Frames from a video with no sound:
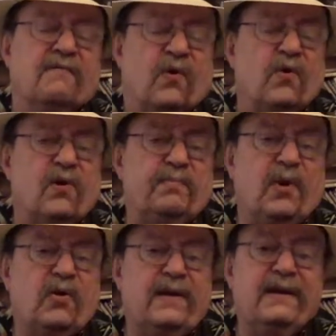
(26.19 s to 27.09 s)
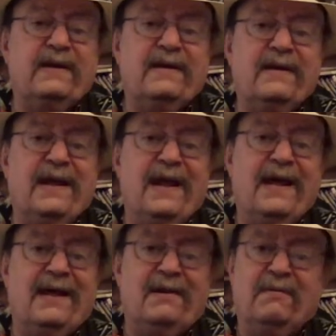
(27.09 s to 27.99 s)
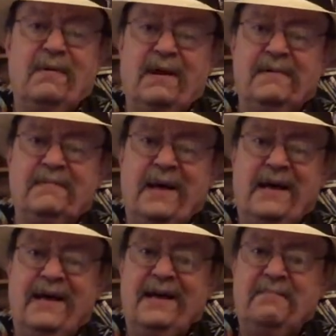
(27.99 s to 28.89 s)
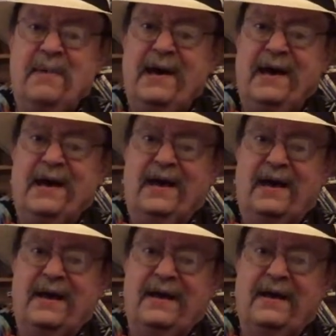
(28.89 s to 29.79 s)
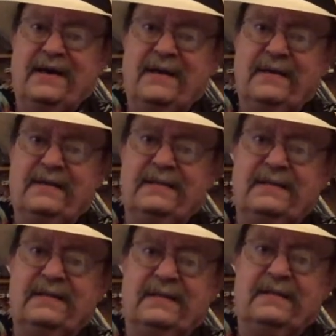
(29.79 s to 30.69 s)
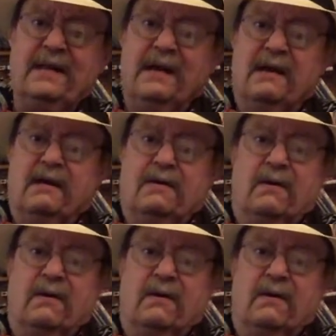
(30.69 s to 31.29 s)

for a poet and a one man band.